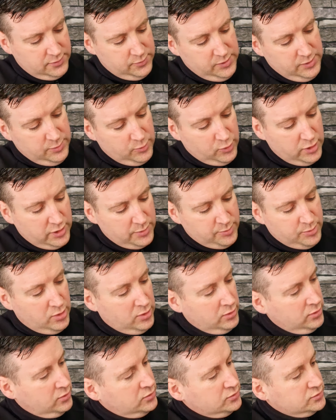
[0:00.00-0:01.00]
wee water
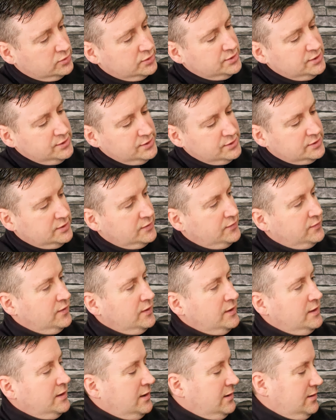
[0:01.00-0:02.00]
bottle holders and stuff
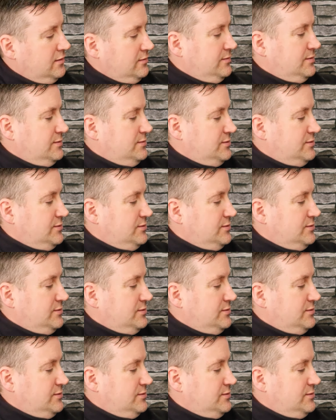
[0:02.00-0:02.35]
like that.